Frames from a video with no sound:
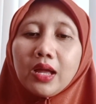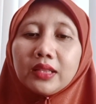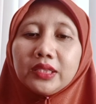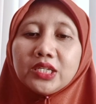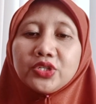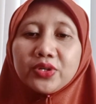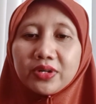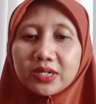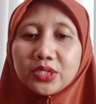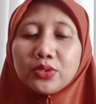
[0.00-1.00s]

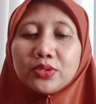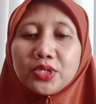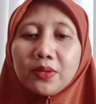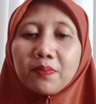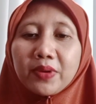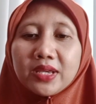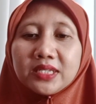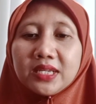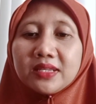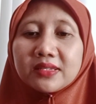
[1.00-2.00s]
teachers using praise
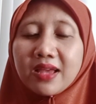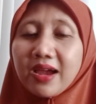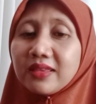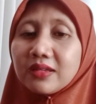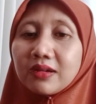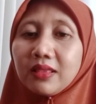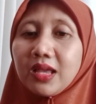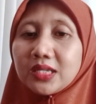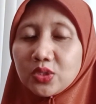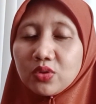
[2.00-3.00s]
inside the
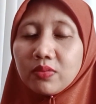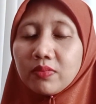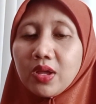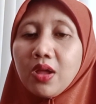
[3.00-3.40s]
classroom.